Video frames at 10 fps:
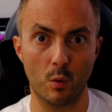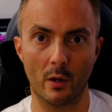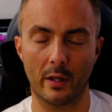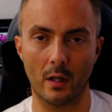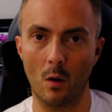We're
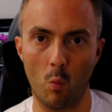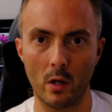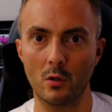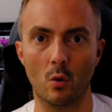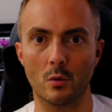looking at
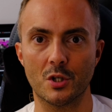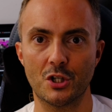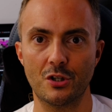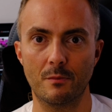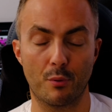one
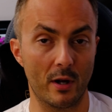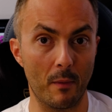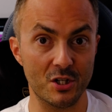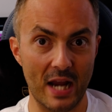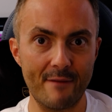launch pretty
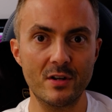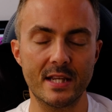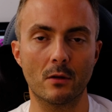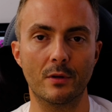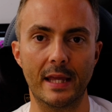much every
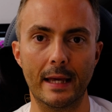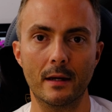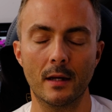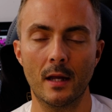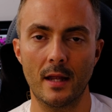single year